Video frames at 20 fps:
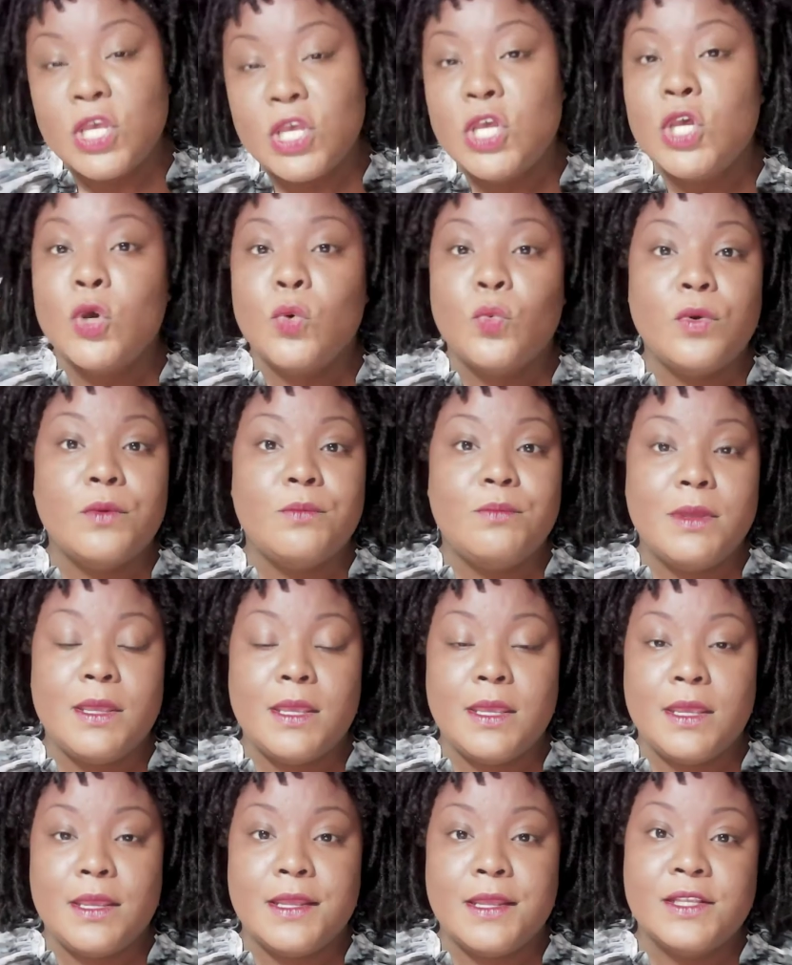would
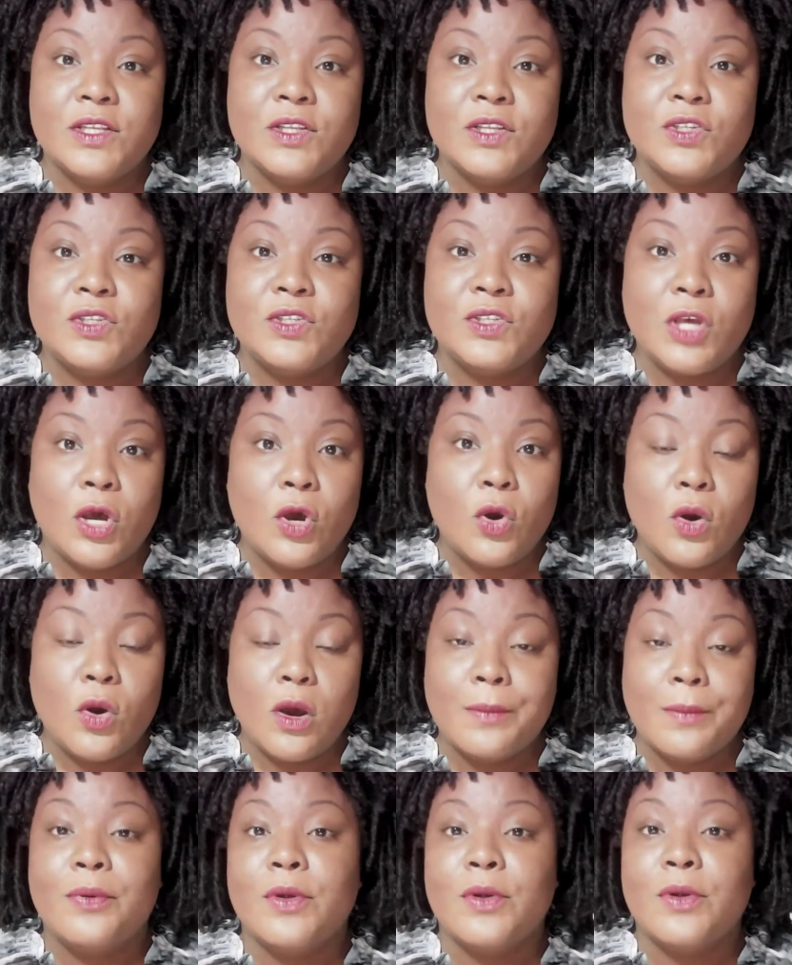be so
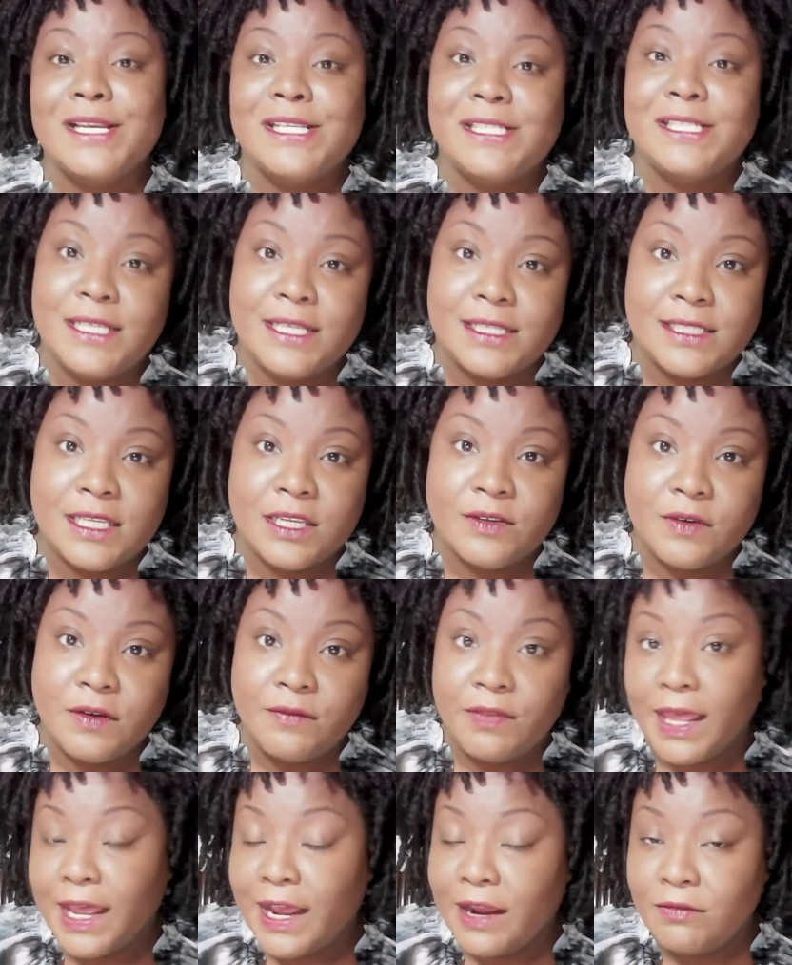appreciative of the
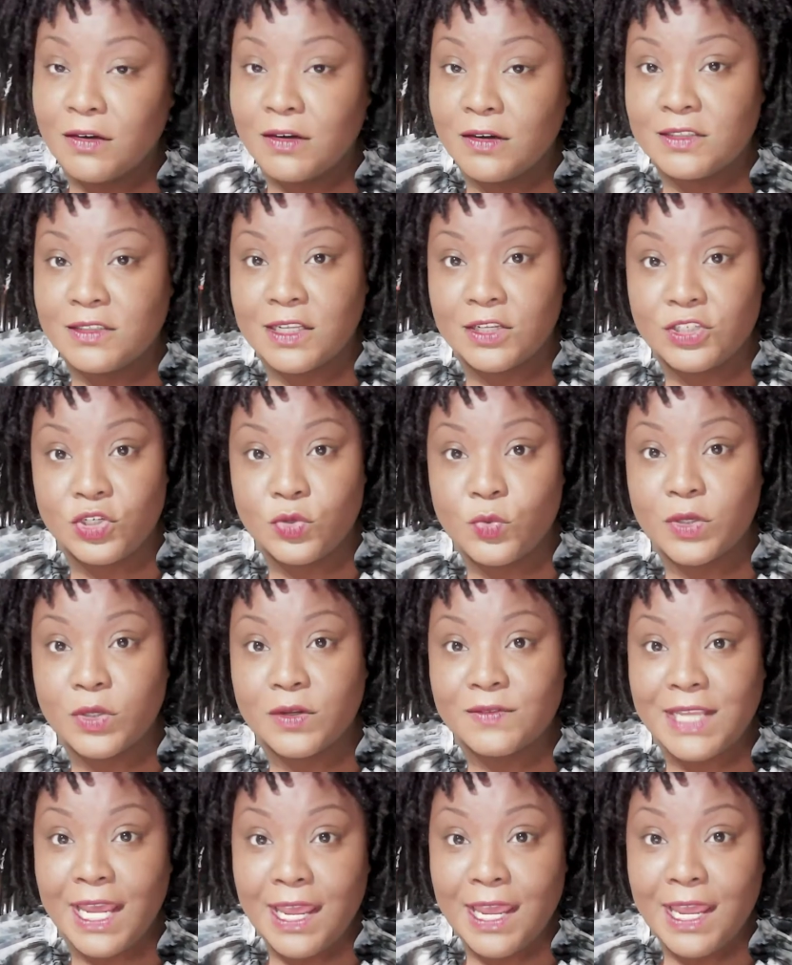efforts that you would have
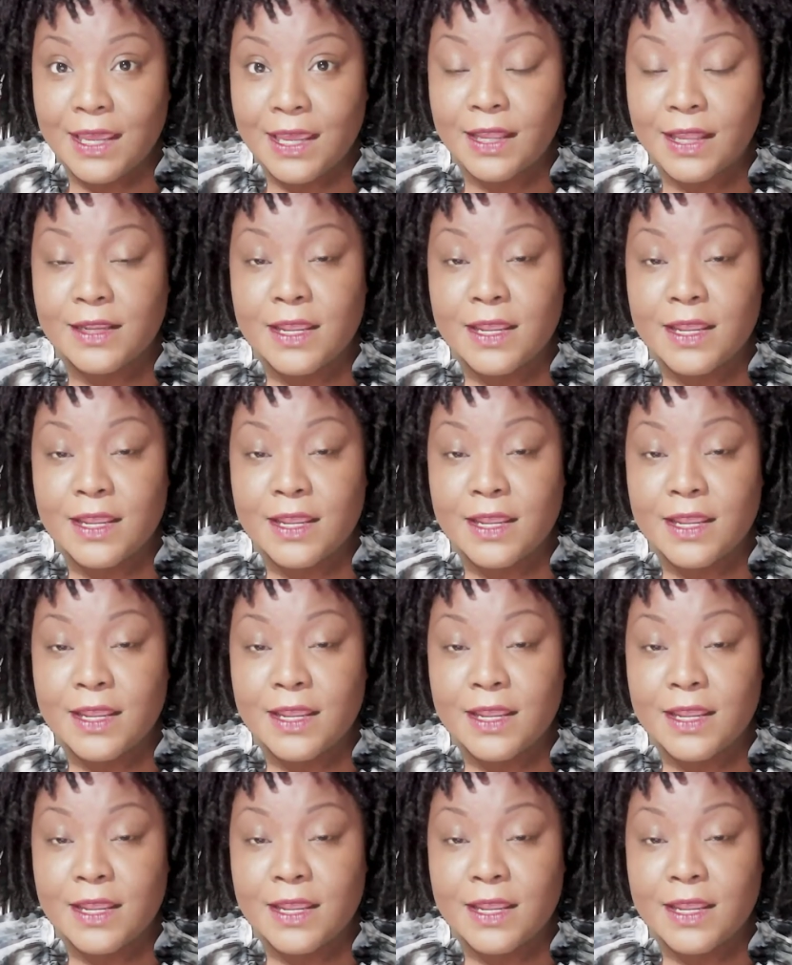taken